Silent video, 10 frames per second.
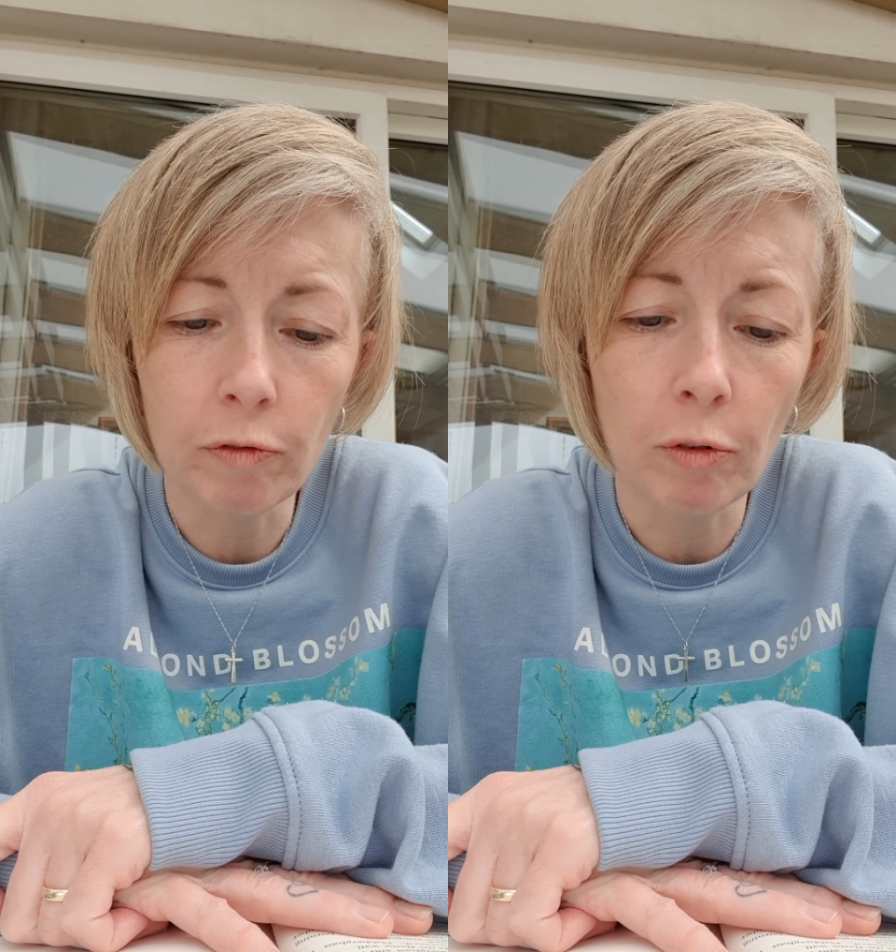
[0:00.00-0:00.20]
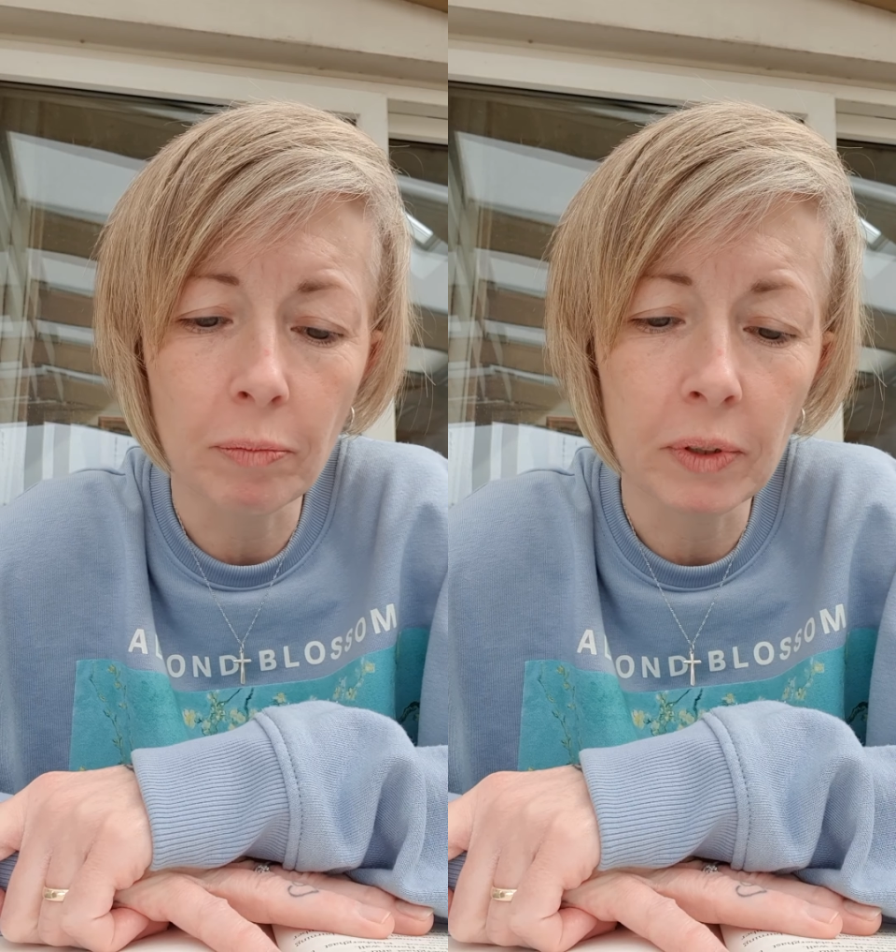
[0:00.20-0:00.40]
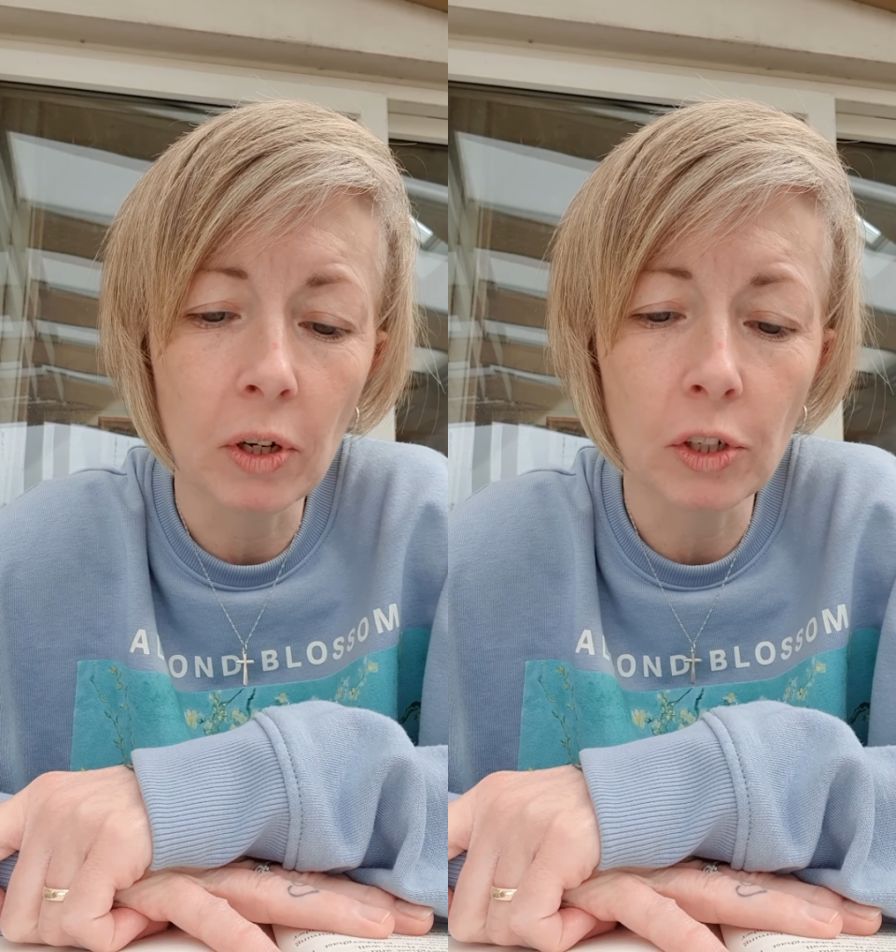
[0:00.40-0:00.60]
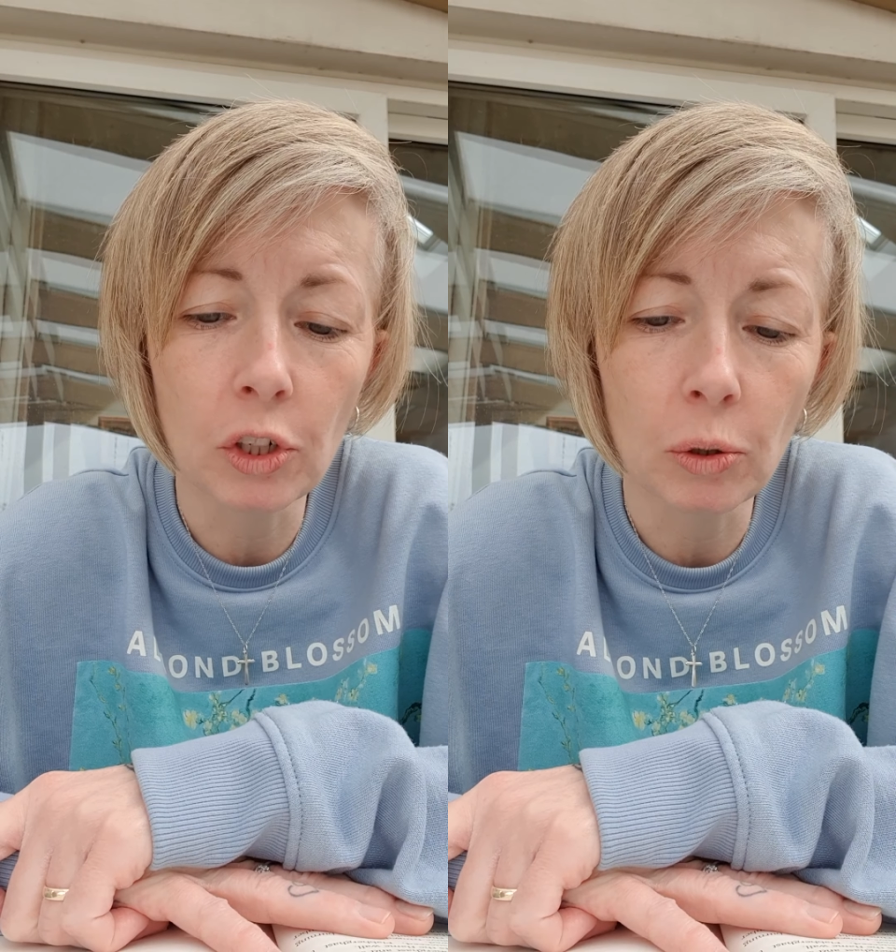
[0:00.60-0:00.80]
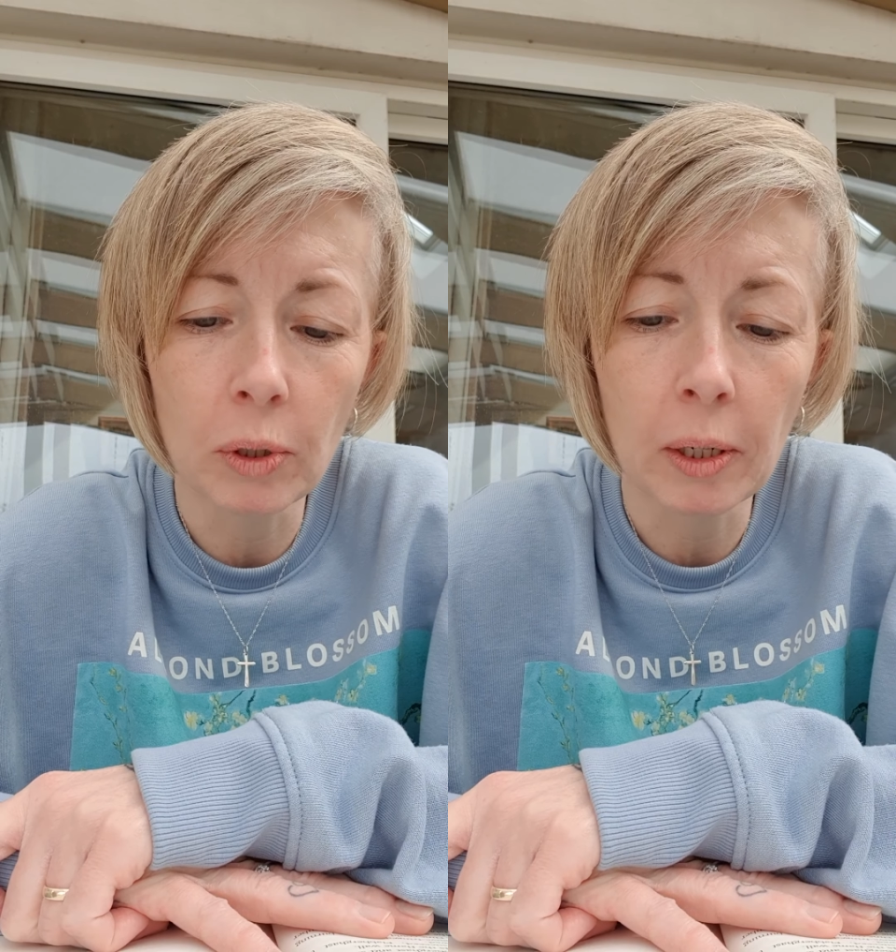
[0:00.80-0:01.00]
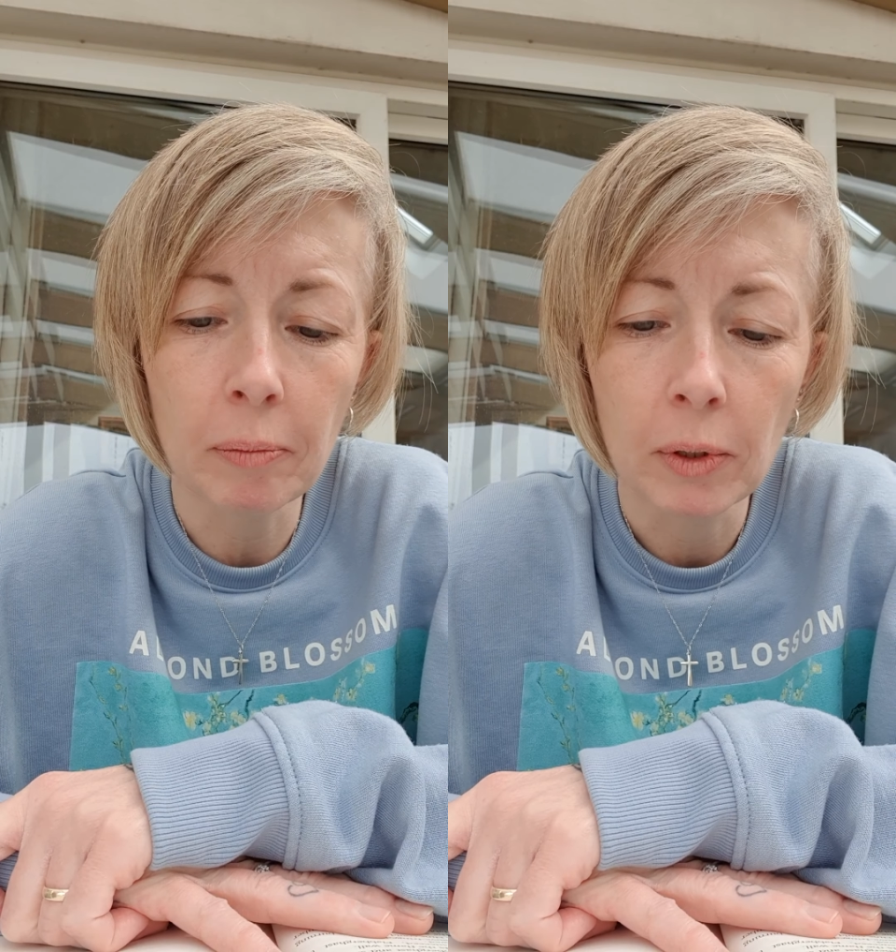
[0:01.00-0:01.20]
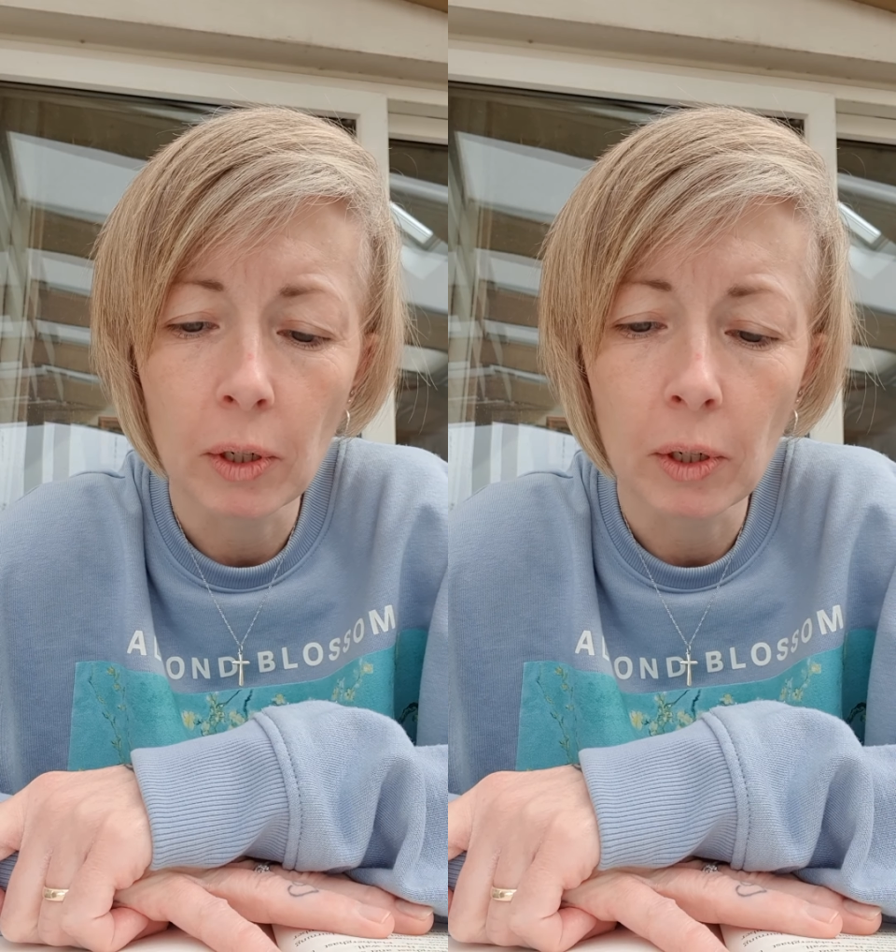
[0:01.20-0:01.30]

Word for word: from Nine's shoulder.